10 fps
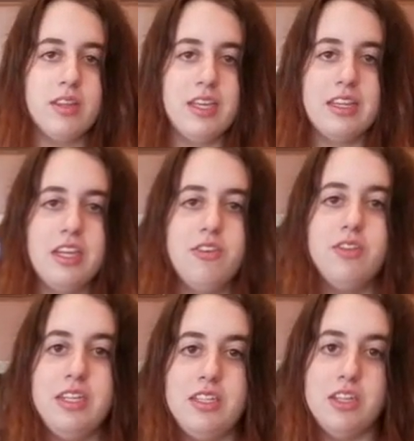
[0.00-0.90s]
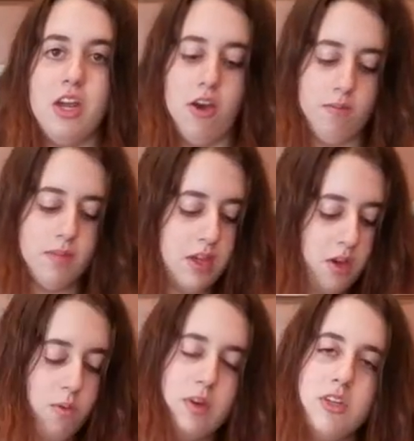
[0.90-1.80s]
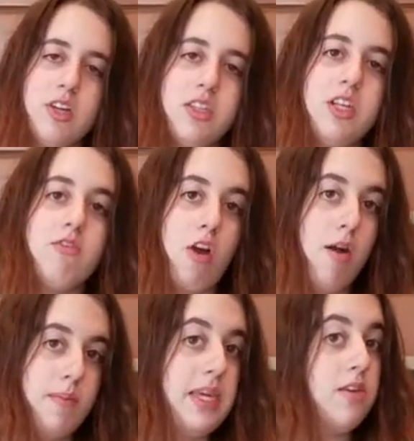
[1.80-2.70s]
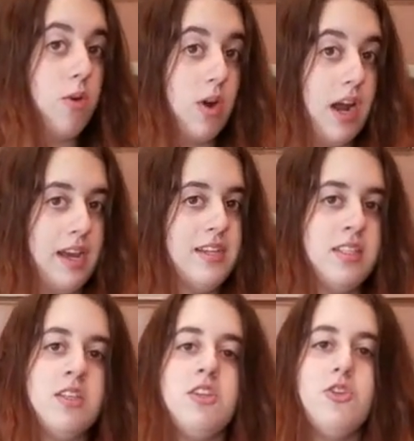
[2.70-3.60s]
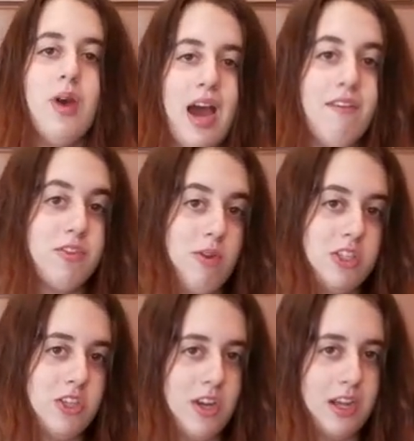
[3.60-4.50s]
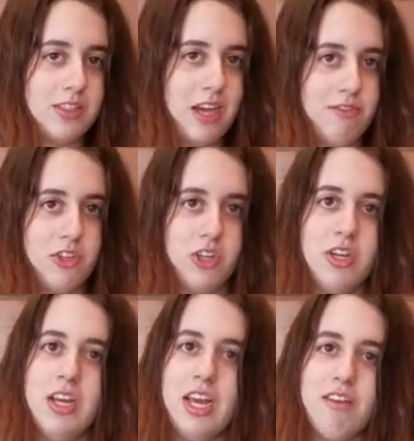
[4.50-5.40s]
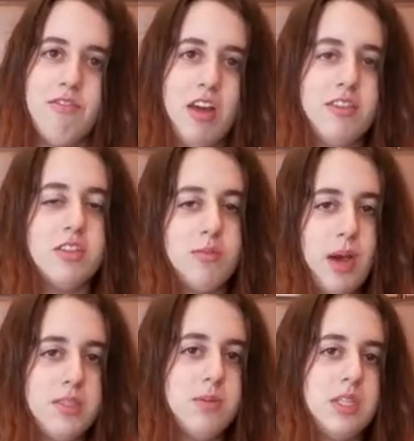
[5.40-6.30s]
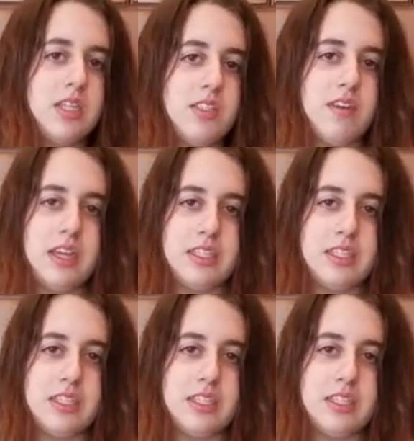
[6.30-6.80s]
thing that you need to know. When you're touching raw meat or eggs, you have to wash your hands after. If not, there's a possible chance of getting